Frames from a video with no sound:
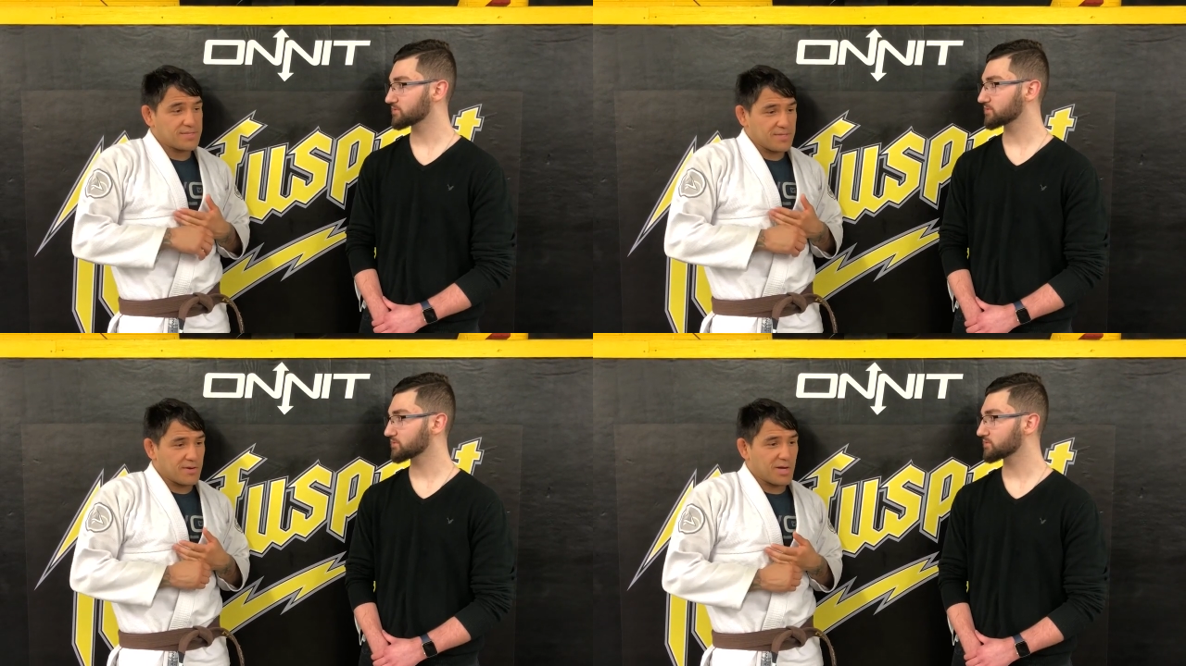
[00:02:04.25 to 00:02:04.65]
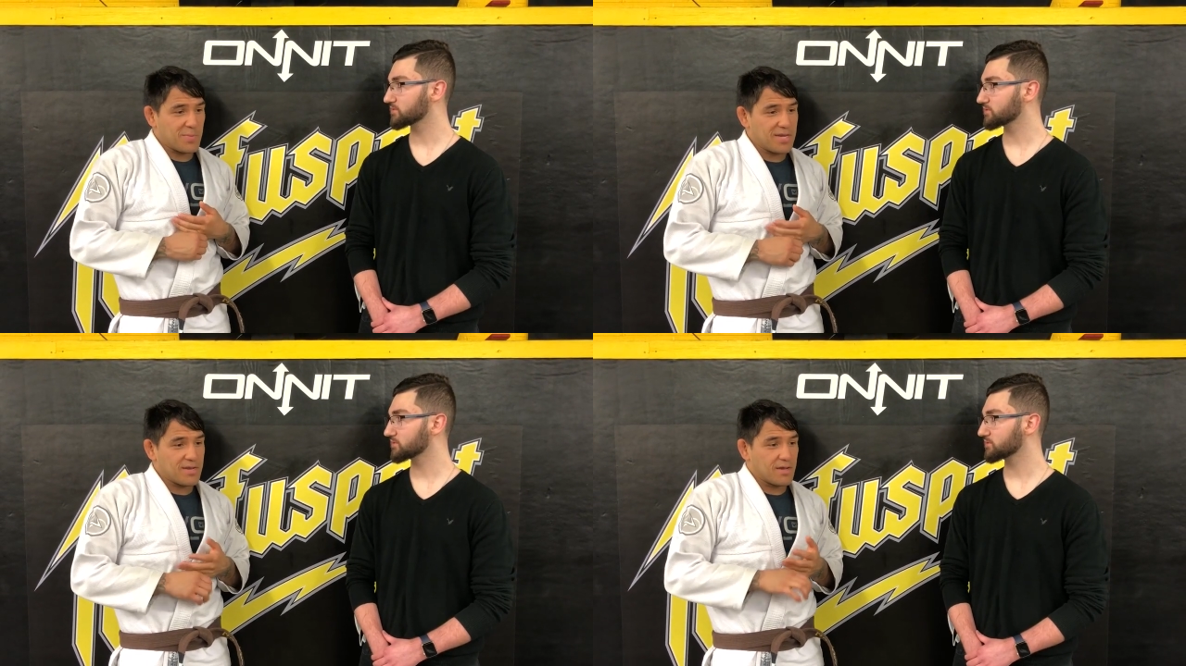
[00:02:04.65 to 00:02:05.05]
Speaker 1: You know what I
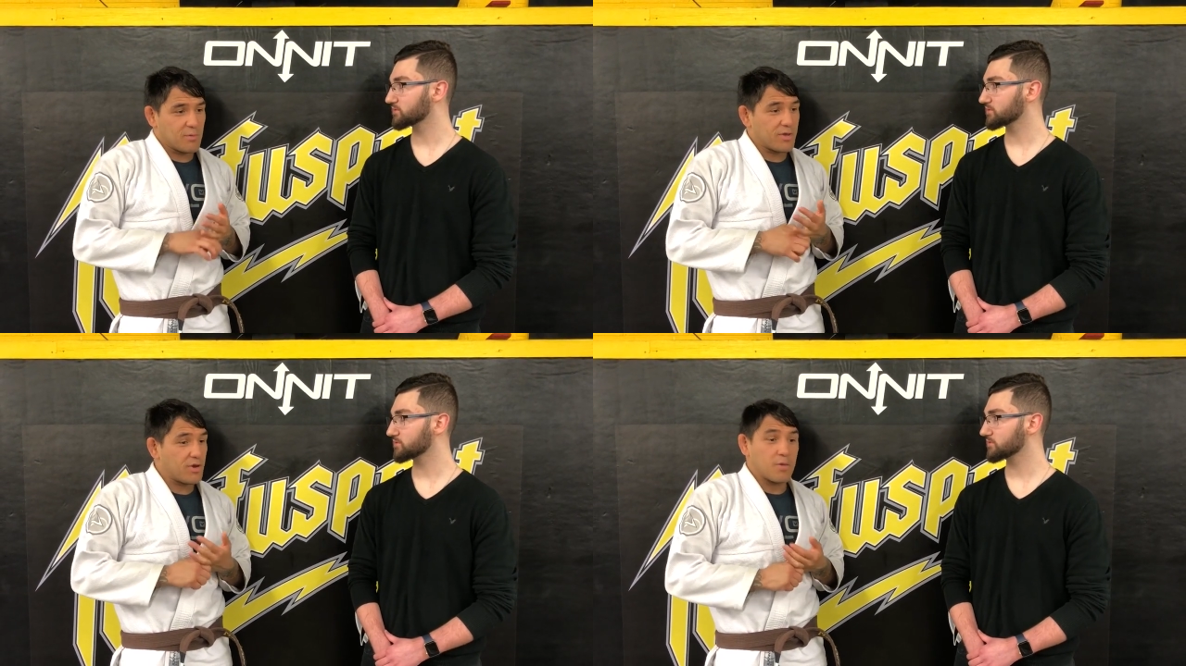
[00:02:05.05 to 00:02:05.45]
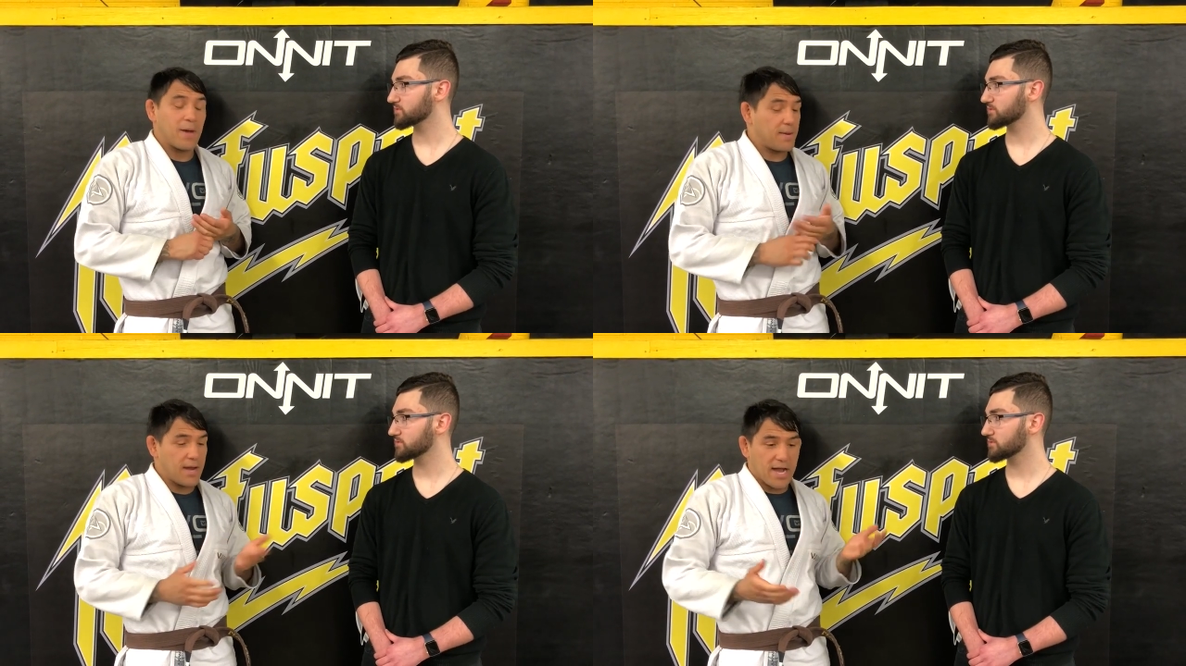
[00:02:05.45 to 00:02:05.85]
mean? Uh, whether
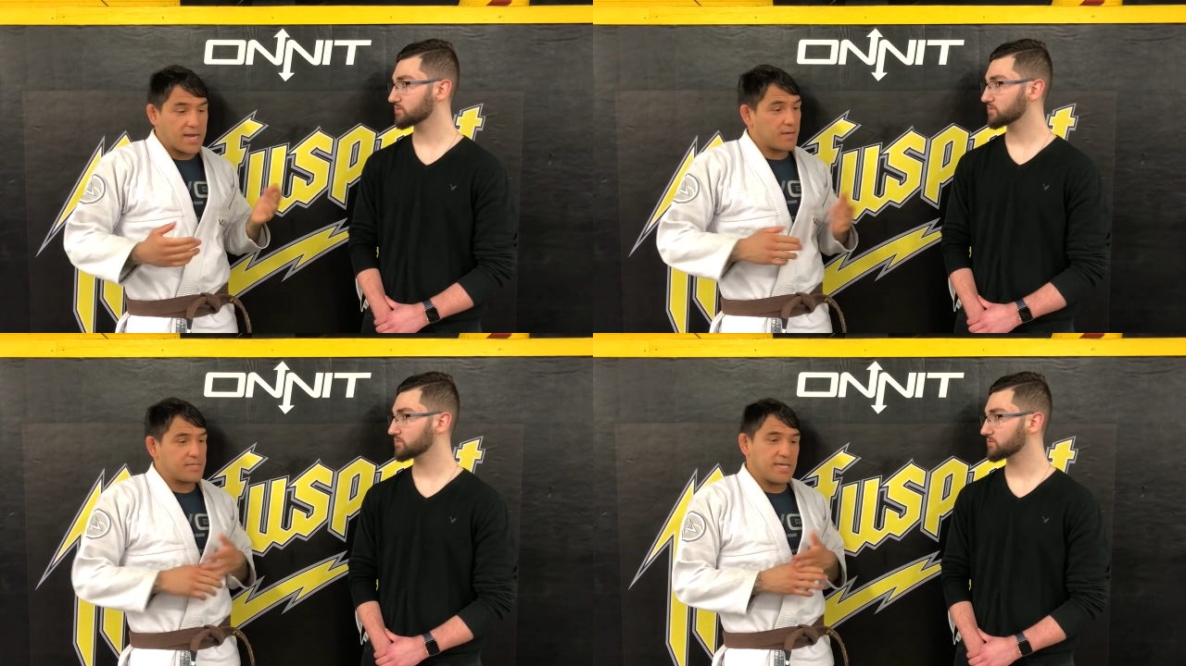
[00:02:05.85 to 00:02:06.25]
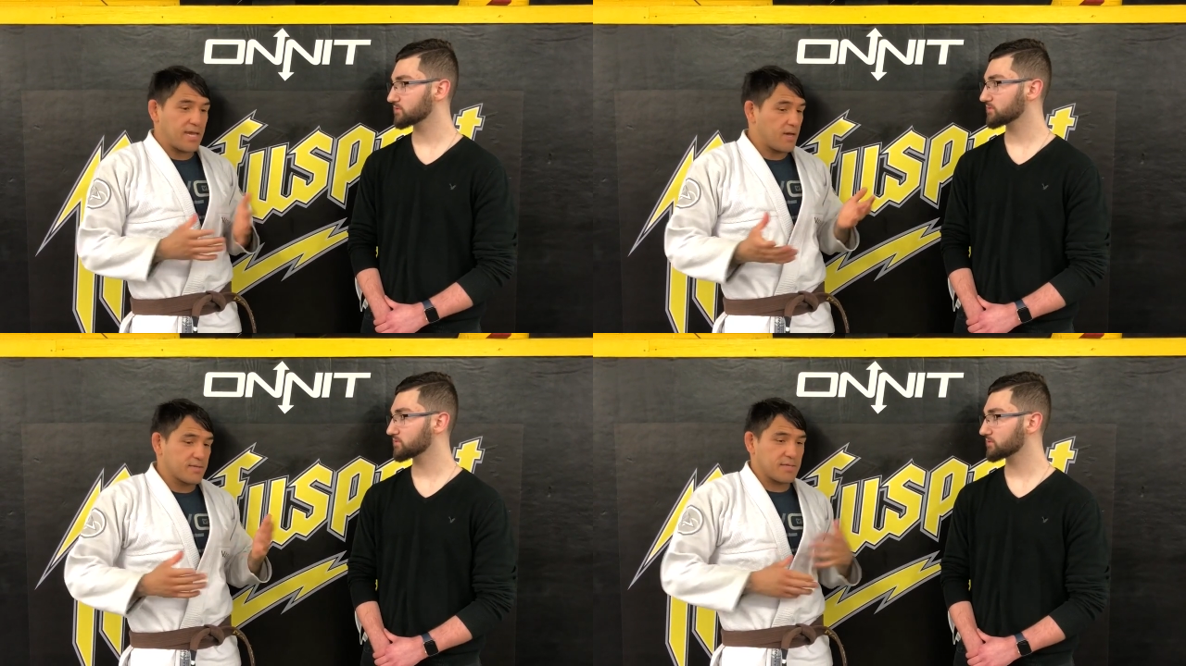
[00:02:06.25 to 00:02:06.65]
by knockout,
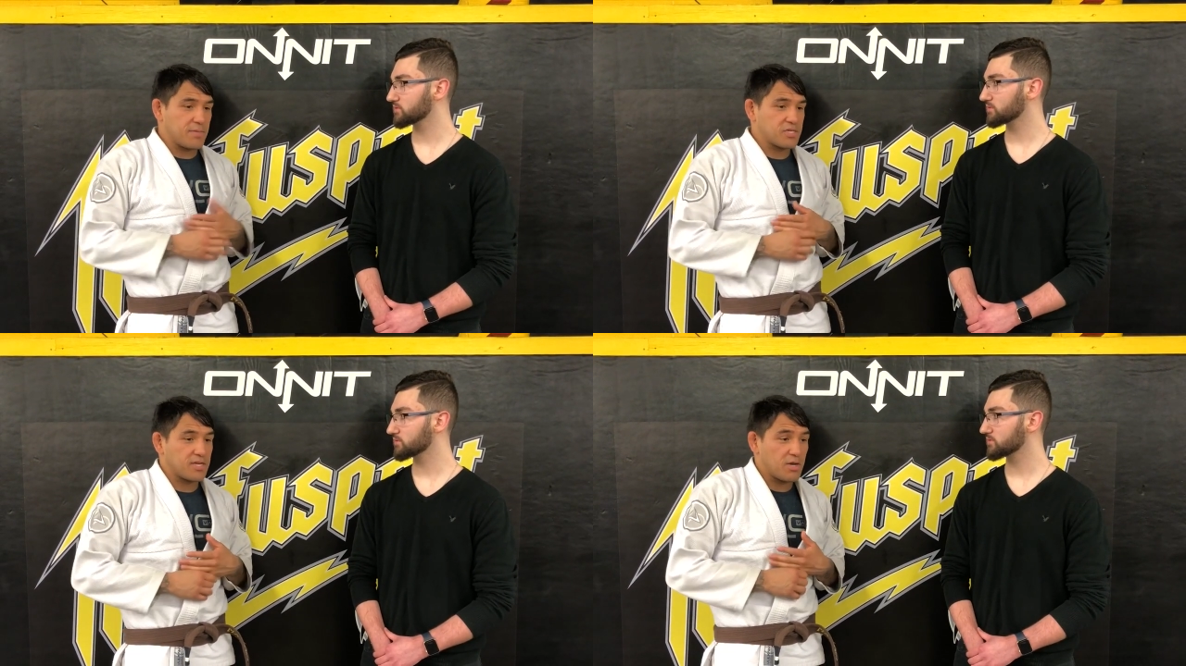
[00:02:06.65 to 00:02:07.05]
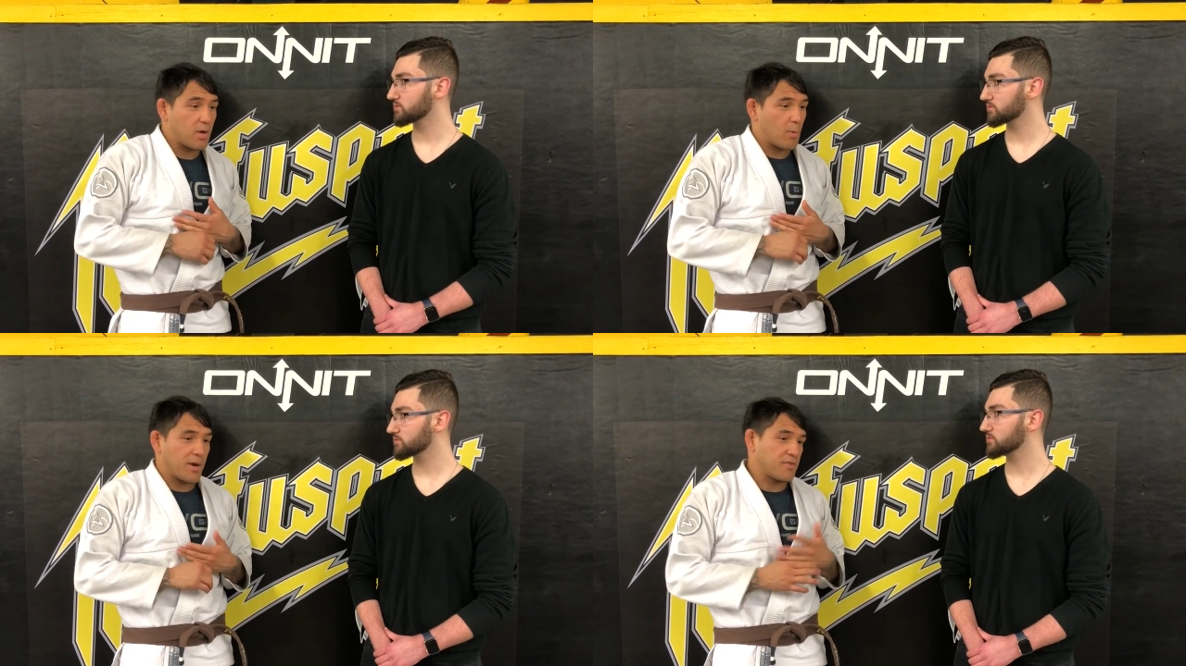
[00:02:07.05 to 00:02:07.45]
TKO, submission, I knew
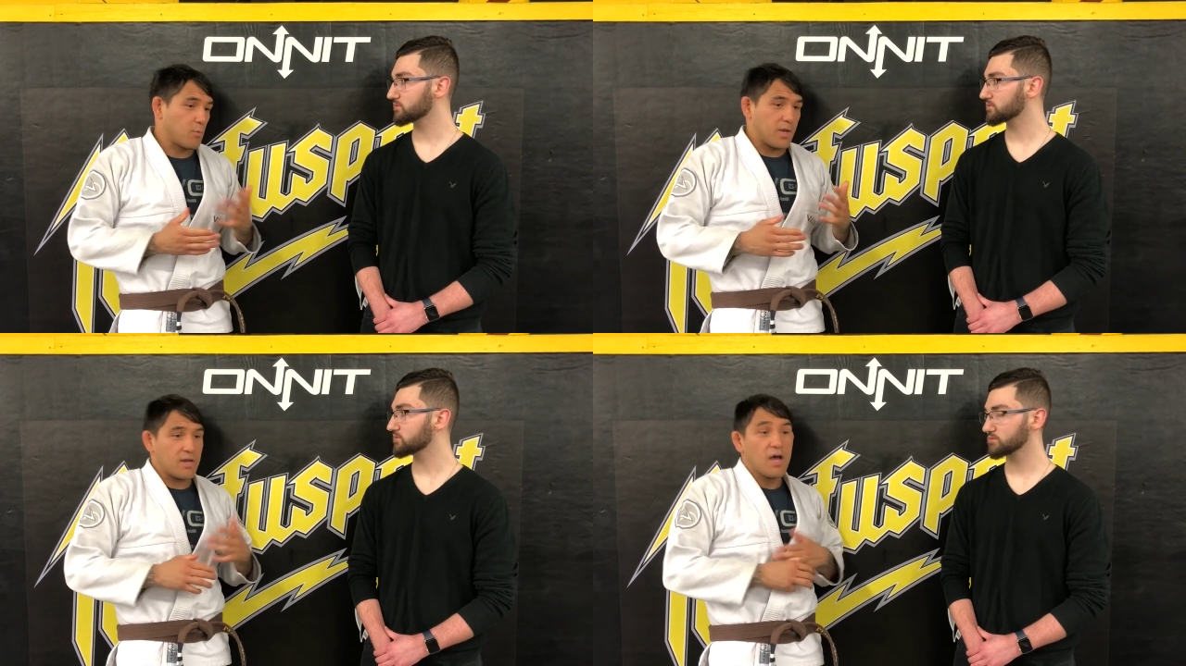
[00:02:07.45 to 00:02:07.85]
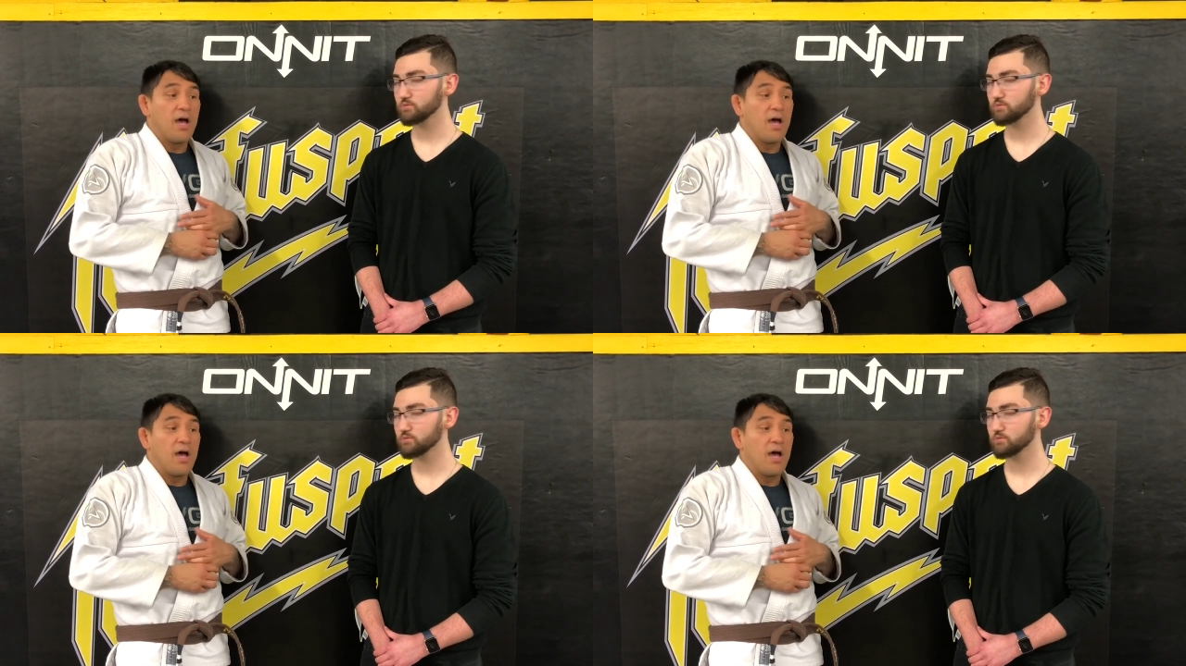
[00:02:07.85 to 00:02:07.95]
I wanted to win.